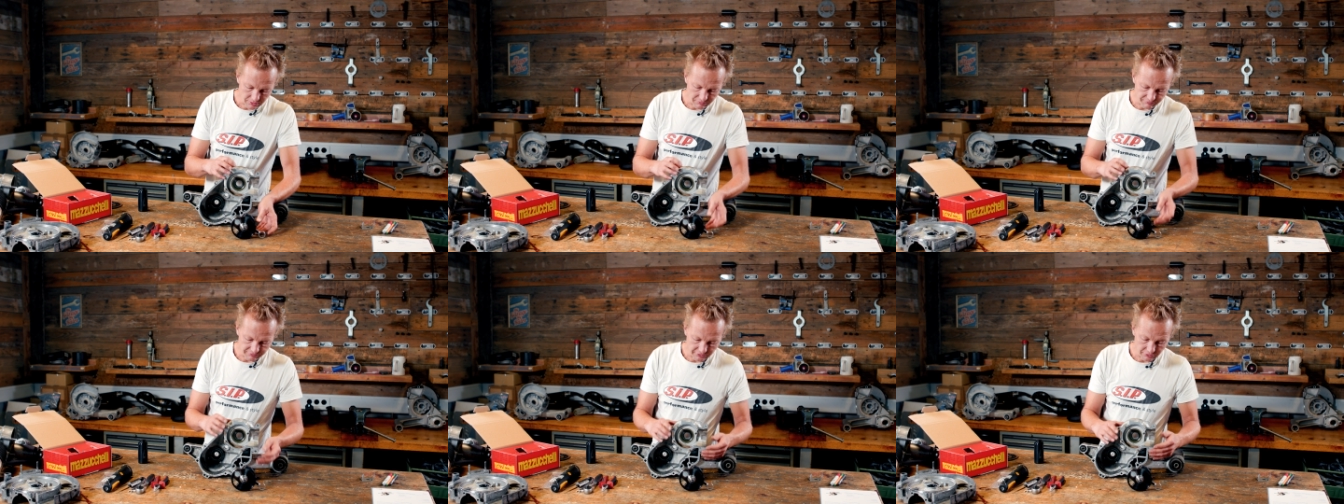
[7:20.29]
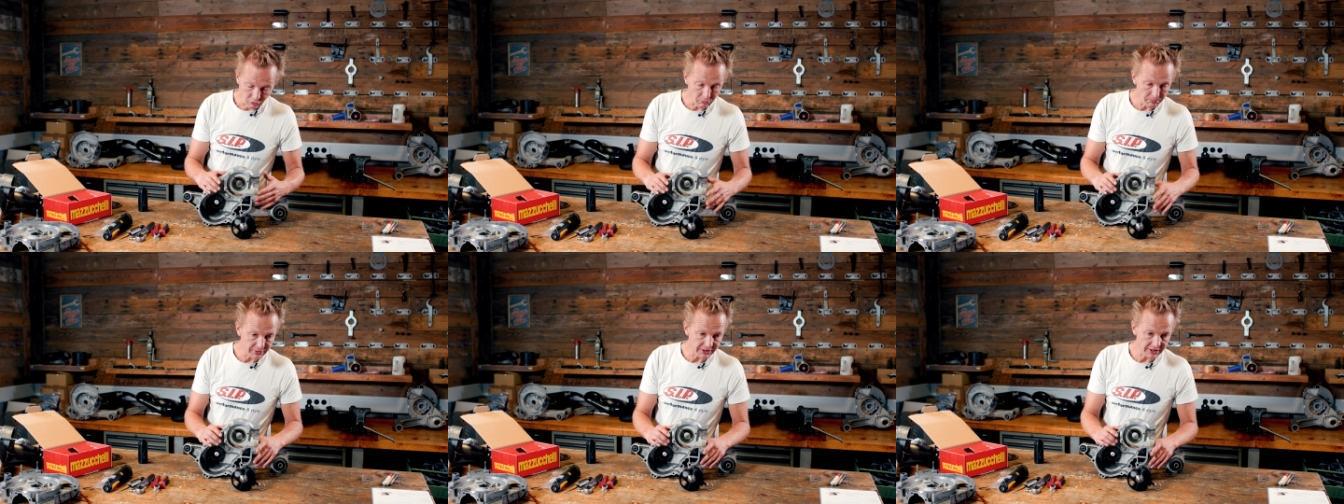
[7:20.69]
of
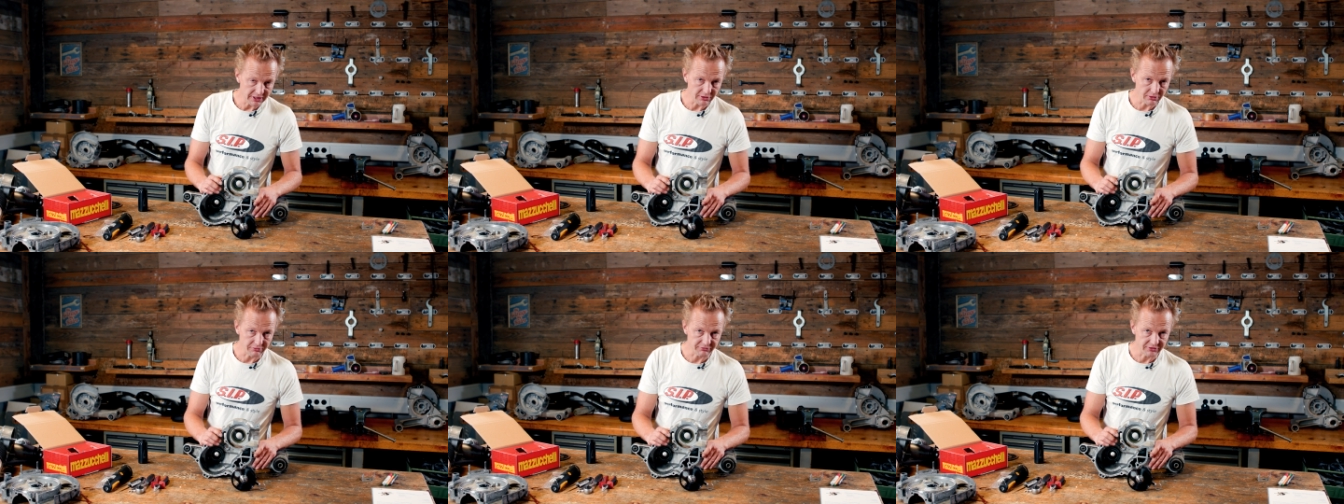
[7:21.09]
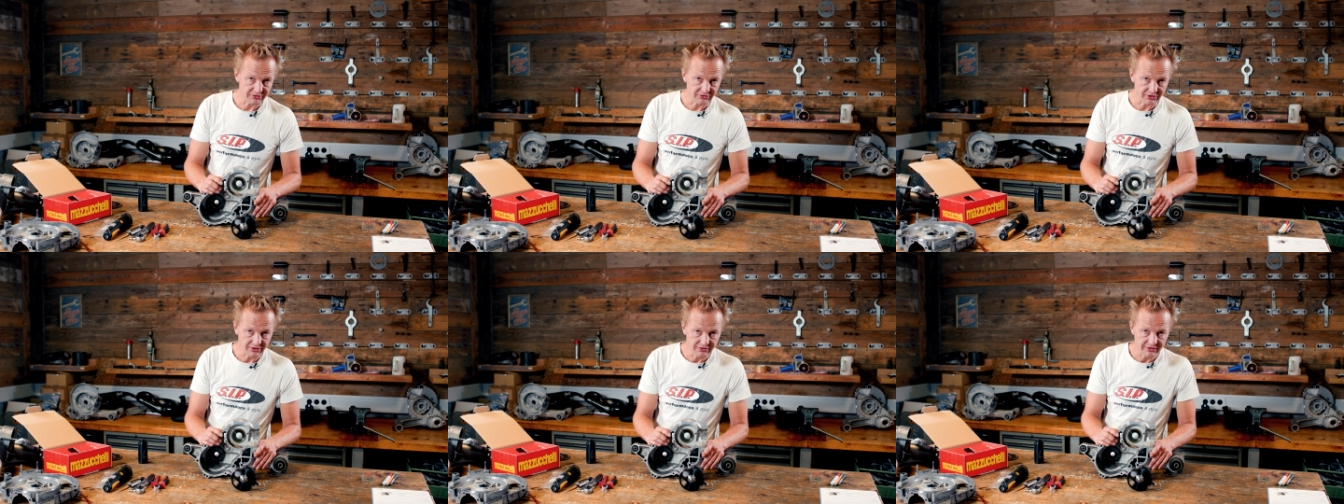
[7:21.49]
the opening of
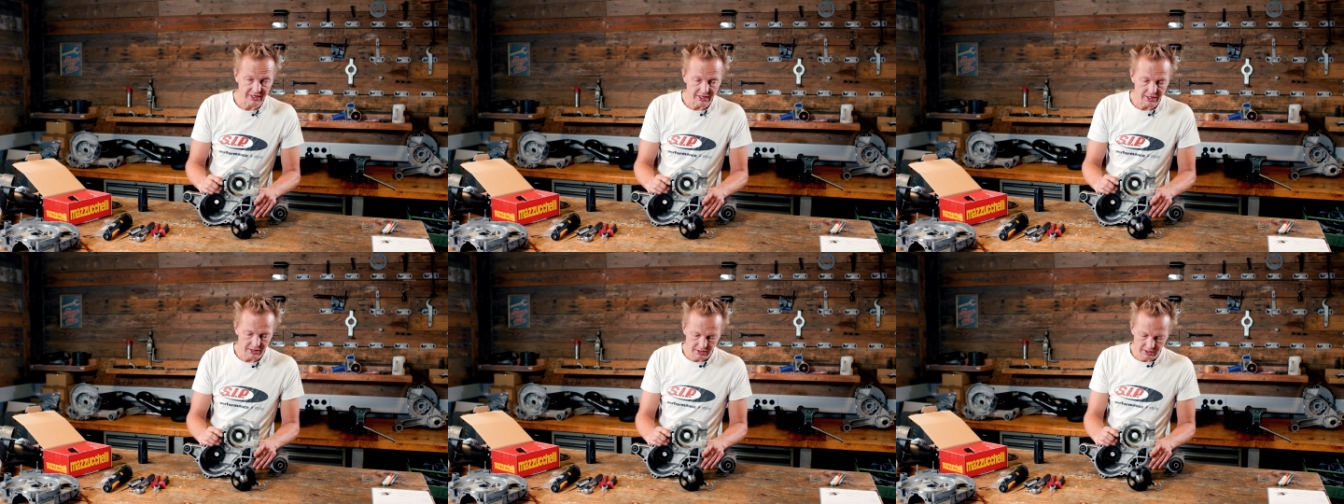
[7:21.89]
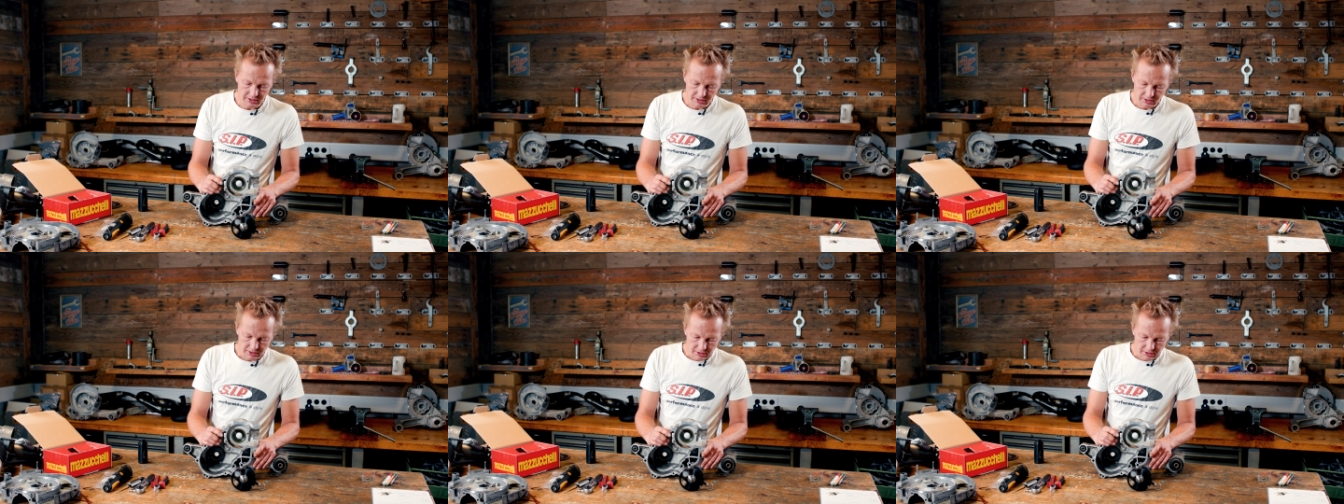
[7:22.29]
this intake,